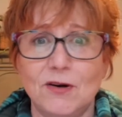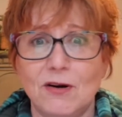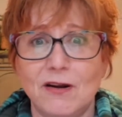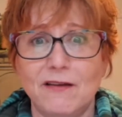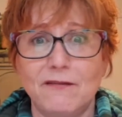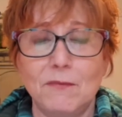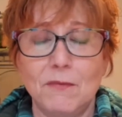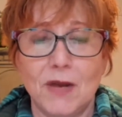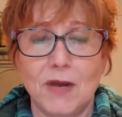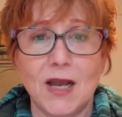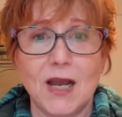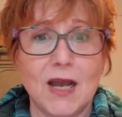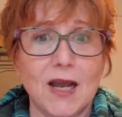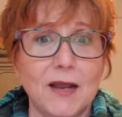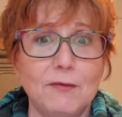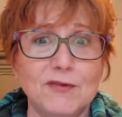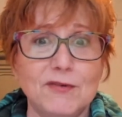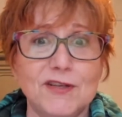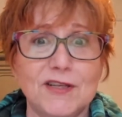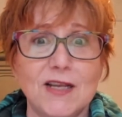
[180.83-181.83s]
or
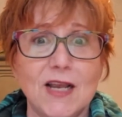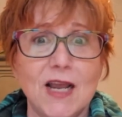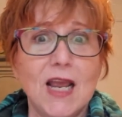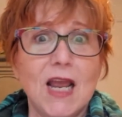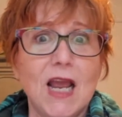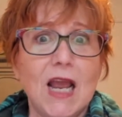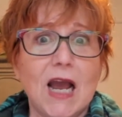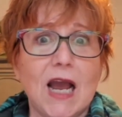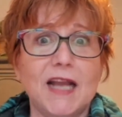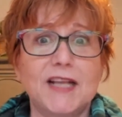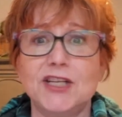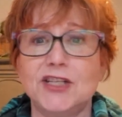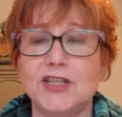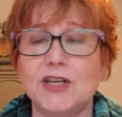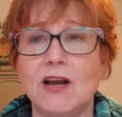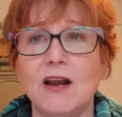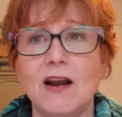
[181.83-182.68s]
I just